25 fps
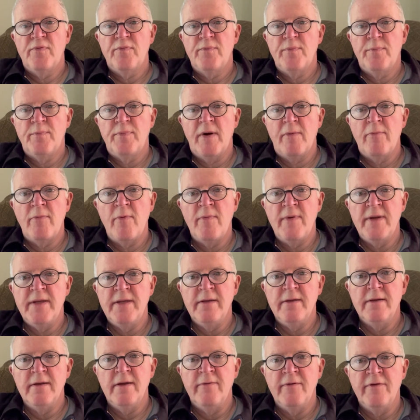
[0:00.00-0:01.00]

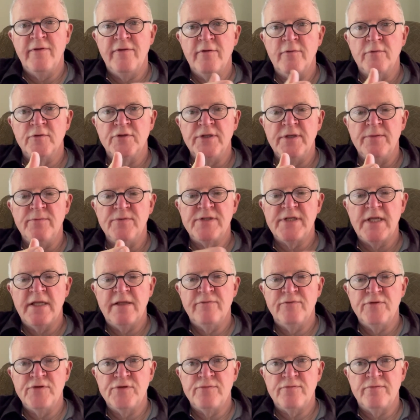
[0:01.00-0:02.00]
probably, I mean, Thornton himself
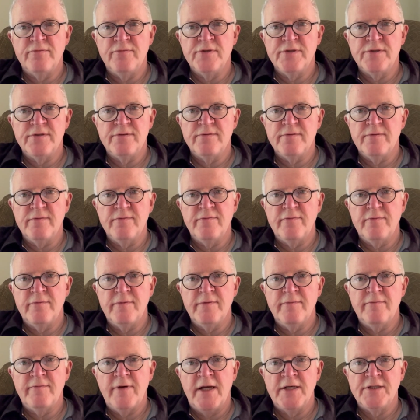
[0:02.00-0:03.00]
was
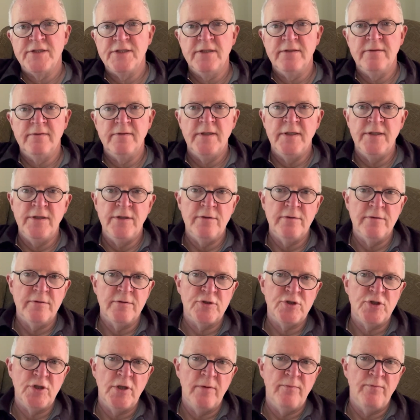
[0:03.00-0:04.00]
writing in
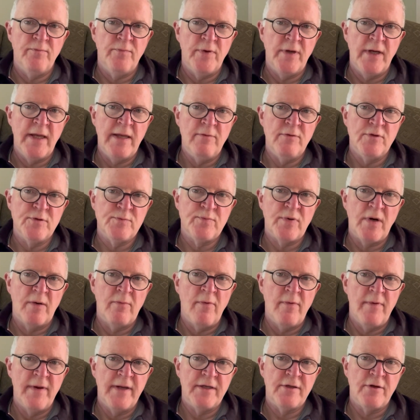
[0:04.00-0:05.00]
Yorkshire, but he was
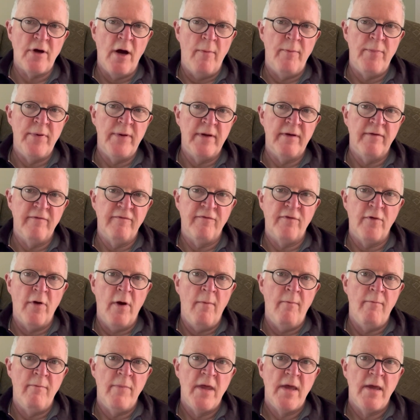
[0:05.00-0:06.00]
probably copying
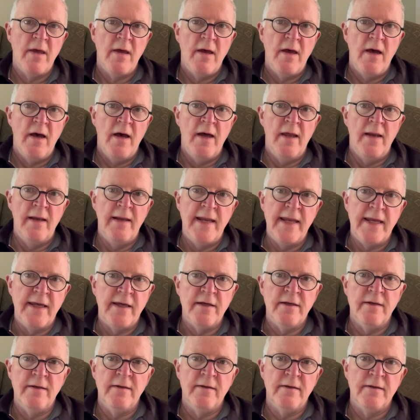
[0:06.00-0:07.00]
from
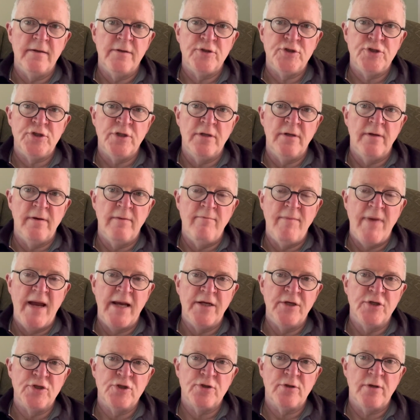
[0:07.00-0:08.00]
Lincolnshire
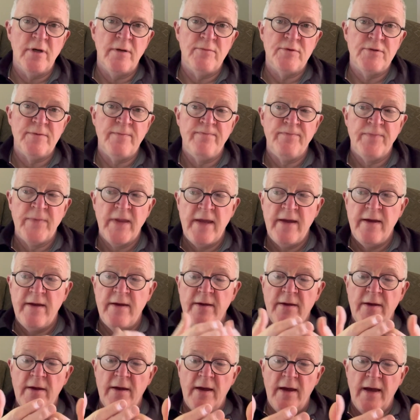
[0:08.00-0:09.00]
manuscript.
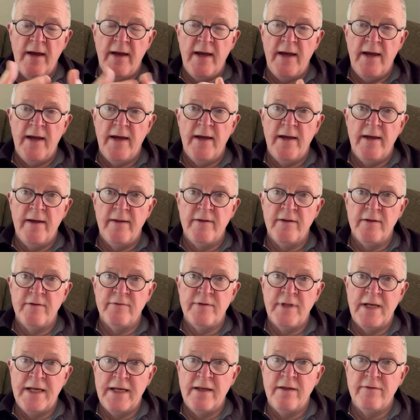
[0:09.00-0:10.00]

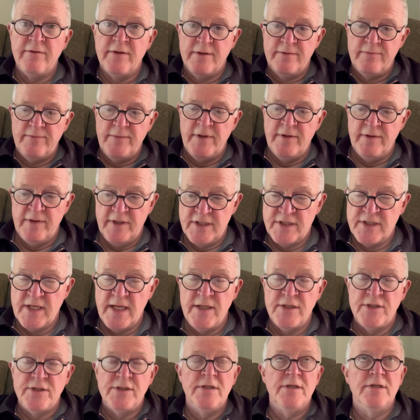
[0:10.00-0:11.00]
In this
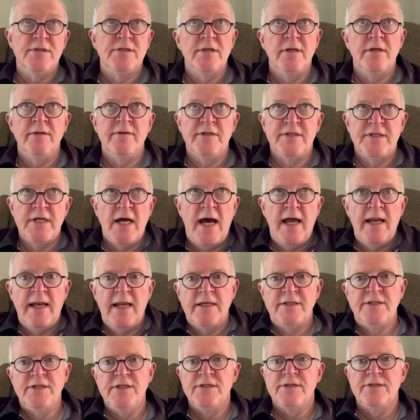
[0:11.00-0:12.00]
instance, the
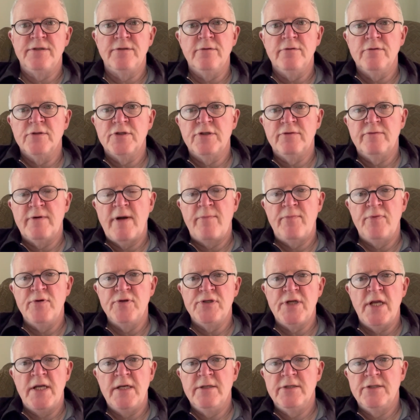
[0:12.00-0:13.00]
dialect is thought to
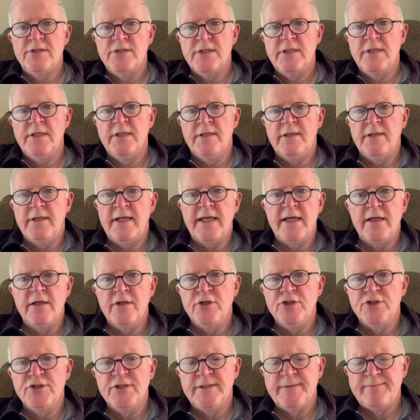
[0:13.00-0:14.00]
represent
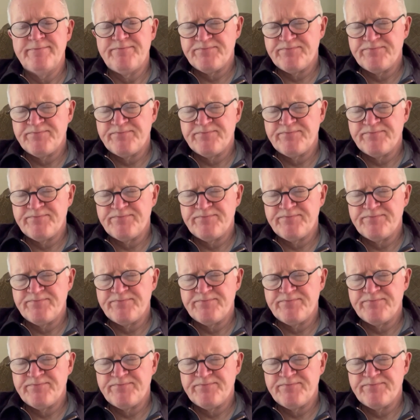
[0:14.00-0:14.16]
Lincolnshire.